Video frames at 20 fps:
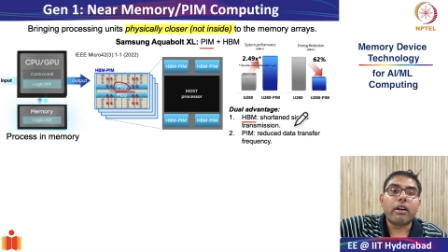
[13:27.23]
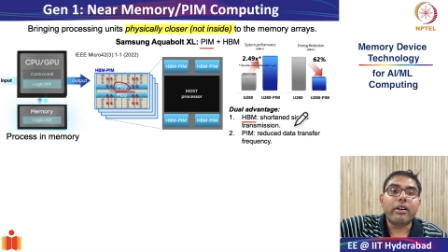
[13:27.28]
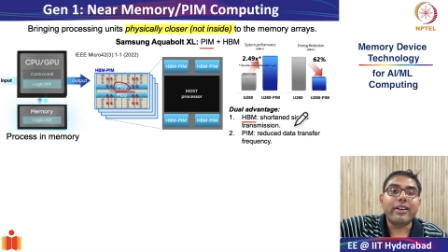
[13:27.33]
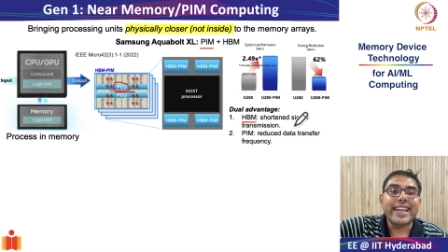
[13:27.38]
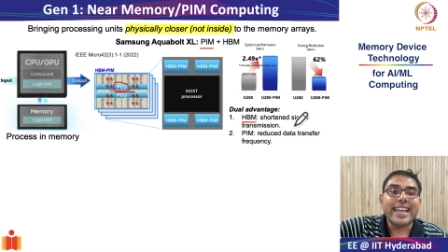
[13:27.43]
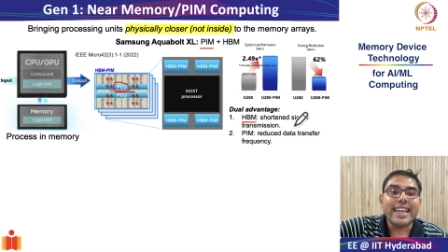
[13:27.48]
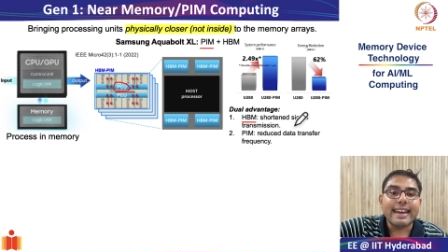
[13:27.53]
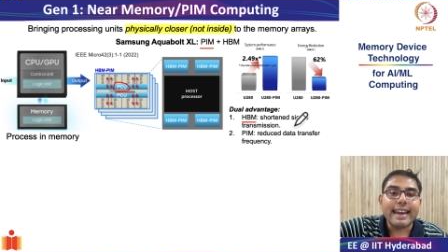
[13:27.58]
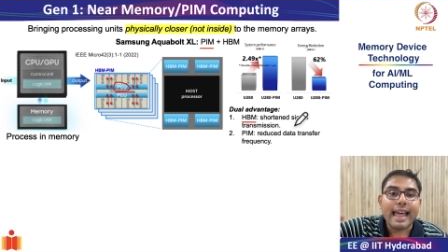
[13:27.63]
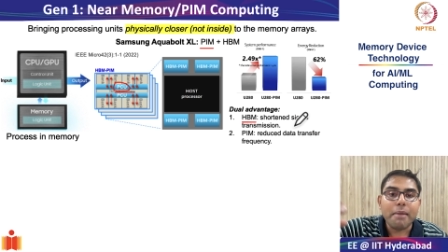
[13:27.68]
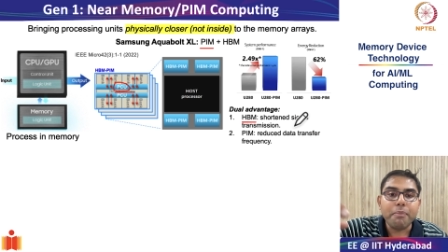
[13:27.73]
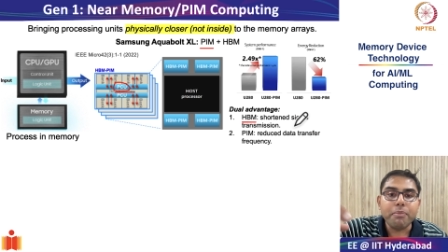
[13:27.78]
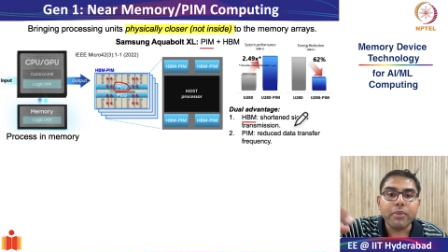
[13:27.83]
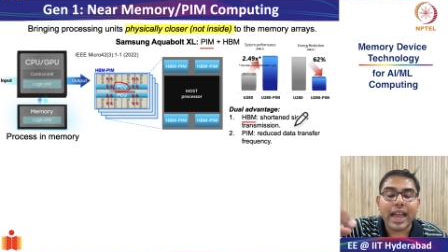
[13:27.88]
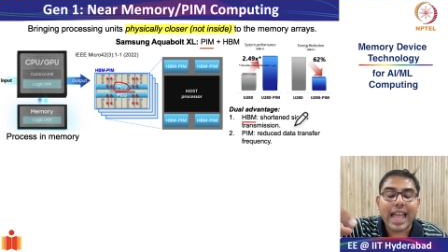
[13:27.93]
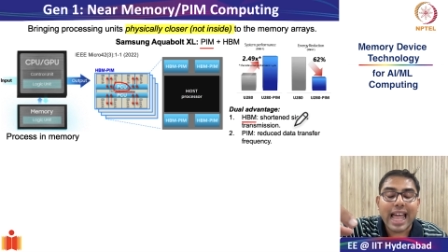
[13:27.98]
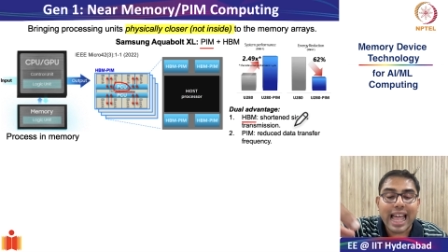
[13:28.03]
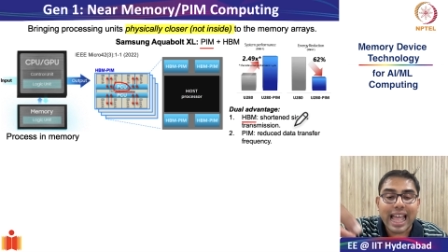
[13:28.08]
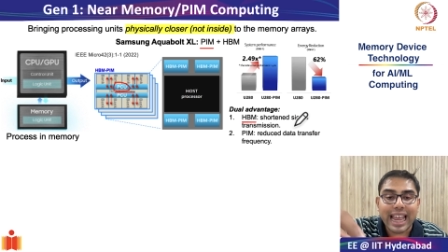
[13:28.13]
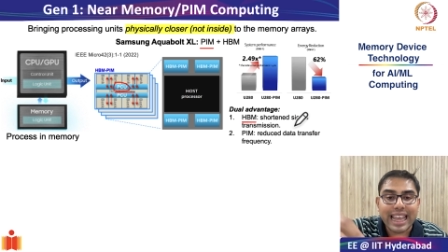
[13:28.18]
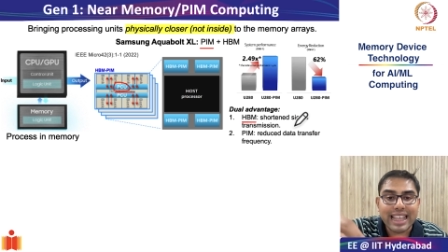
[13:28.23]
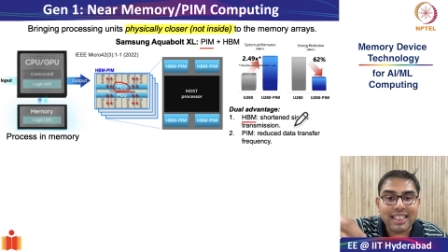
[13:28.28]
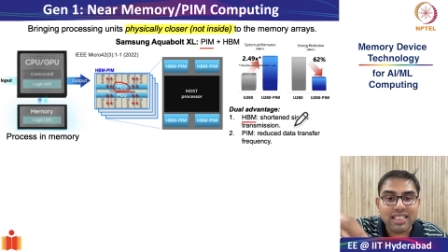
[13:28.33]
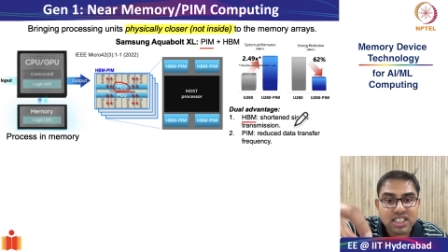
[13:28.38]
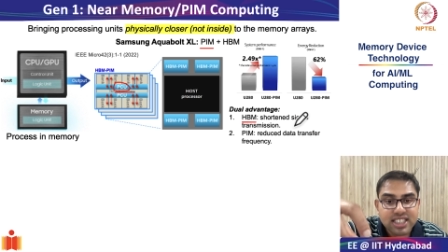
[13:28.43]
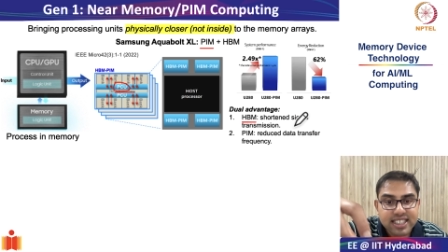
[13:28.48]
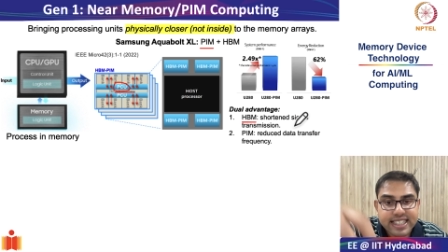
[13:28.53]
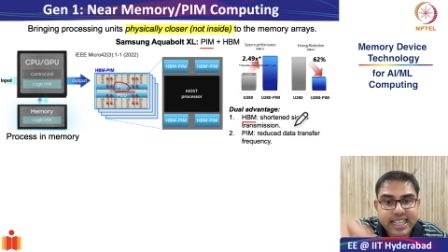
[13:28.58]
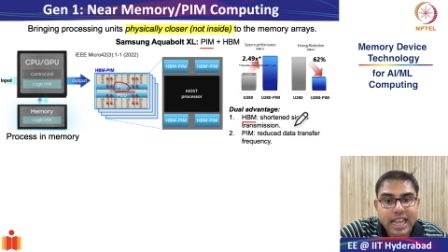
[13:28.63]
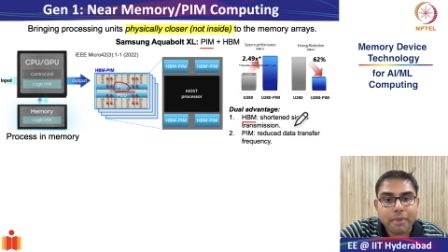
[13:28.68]
DRAM in the
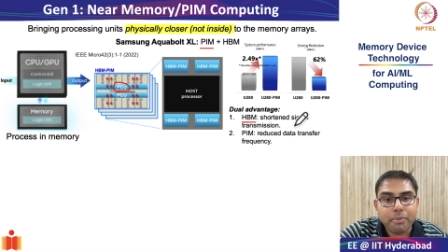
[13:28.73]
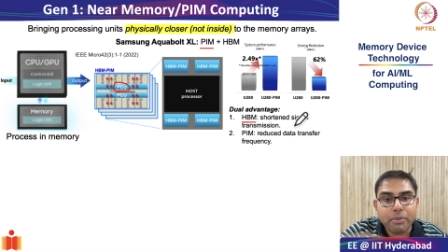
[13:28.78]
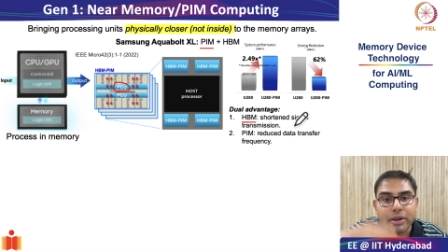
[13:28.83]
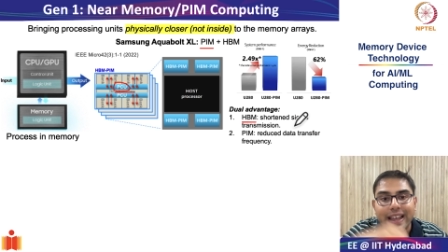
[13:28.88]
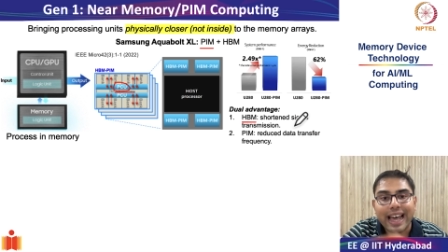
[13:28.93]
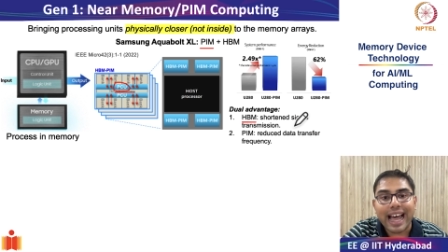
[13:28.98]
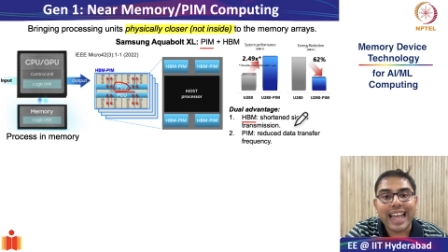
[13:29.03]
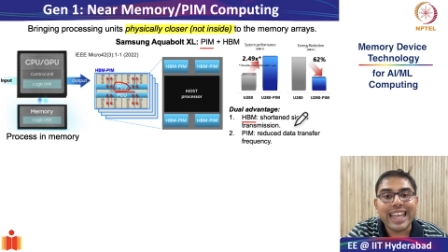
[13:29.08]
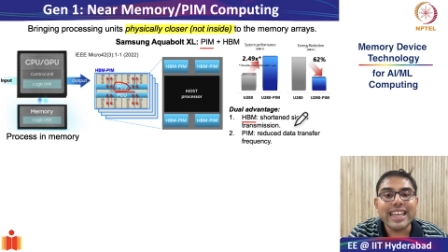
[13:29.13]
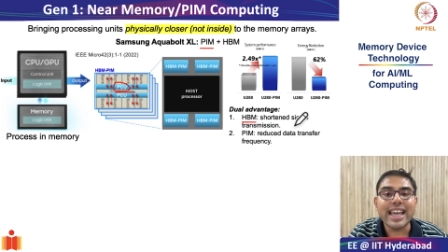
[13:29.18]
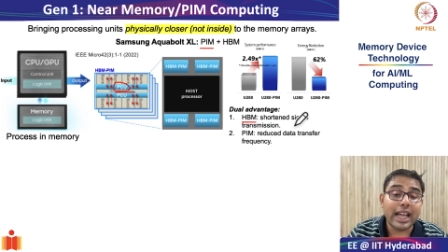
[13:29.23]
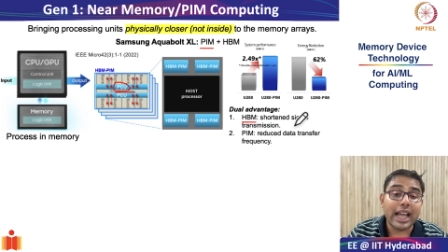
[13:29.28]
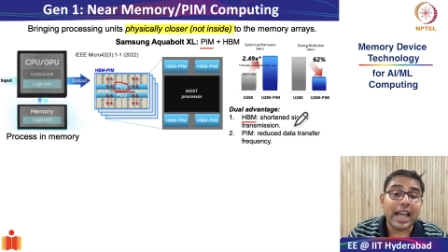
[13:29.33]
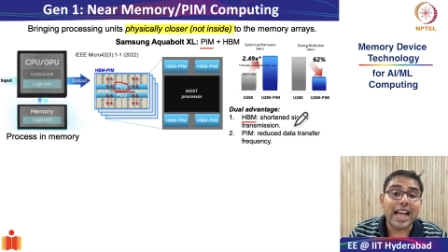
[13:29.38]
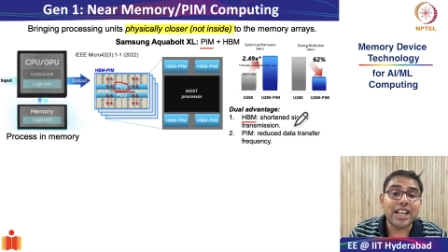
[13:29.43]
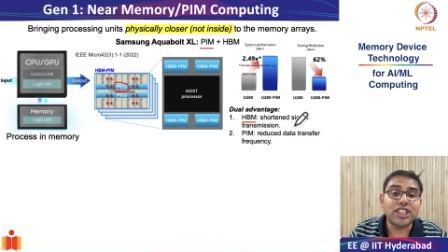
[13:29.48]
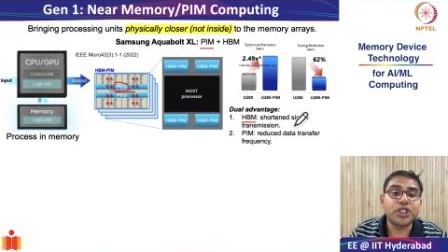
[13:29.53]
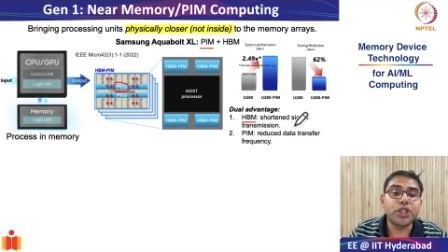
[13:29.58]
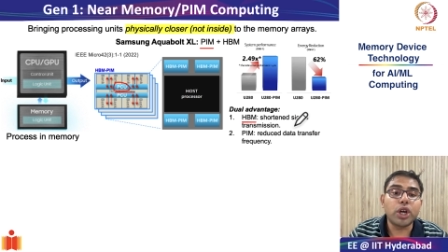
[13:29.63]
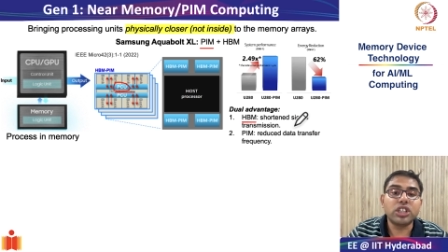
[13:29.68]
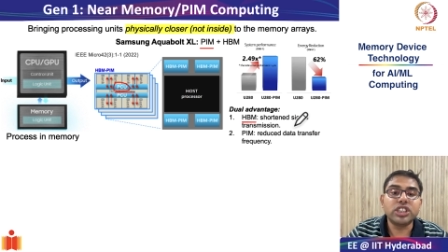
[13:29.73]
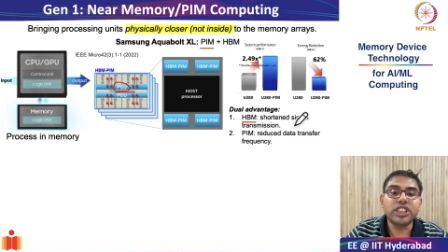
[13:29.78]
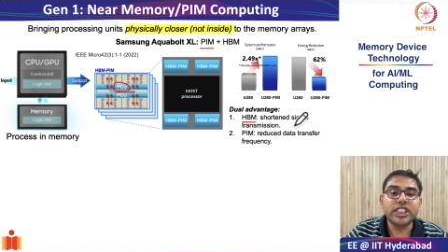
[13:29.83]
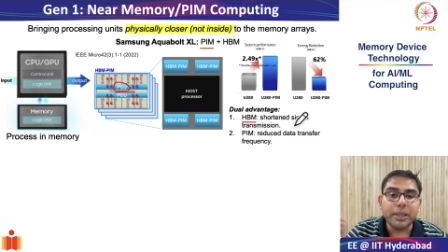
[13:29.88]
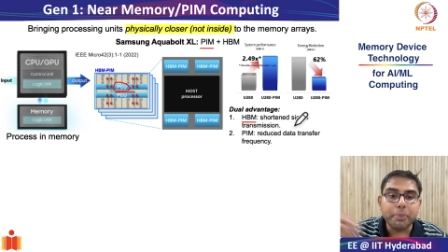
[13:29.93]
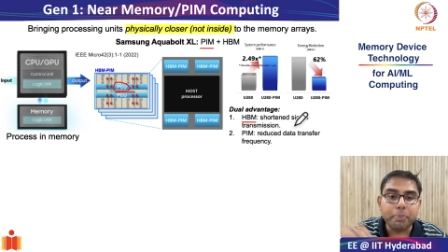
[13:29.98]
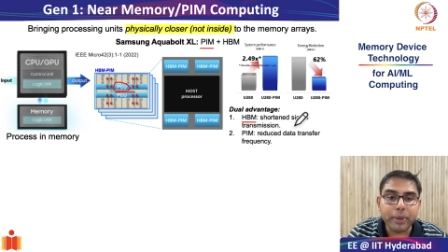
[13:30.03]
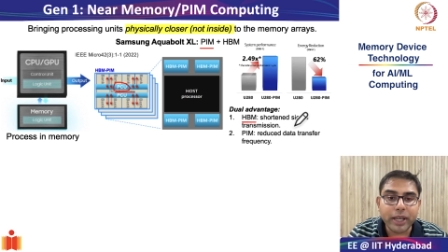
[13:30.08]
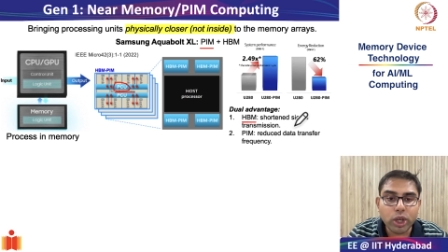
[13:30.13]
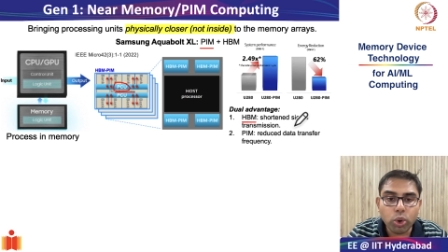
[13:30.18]
same die as your
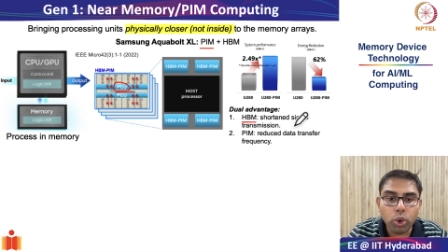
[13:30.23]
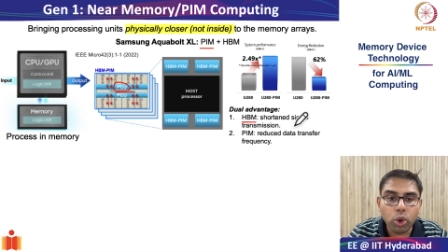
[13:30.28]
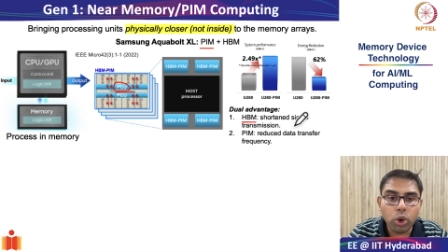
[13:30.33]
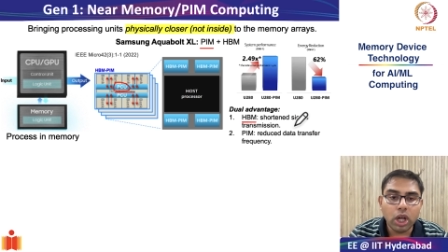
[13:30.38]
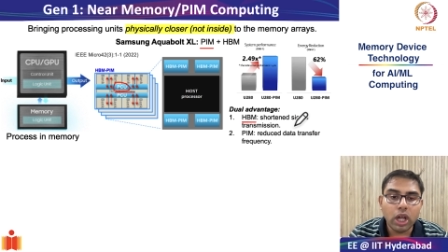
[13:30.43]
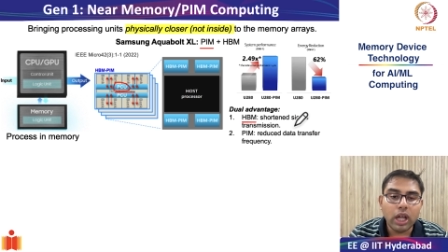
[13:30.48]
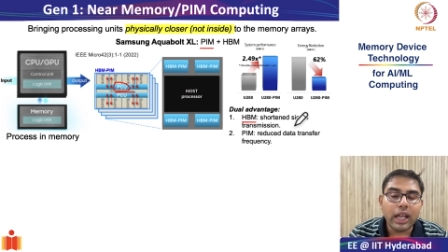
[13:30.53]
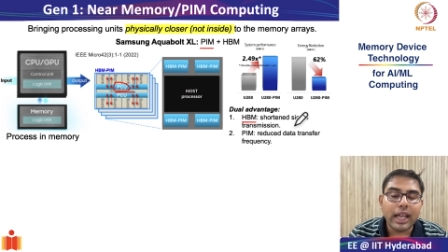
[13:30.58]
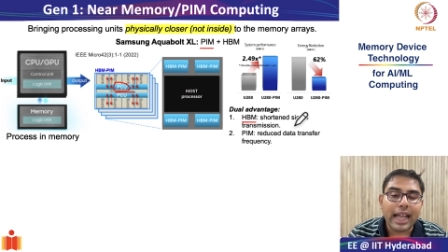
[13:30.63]
GPU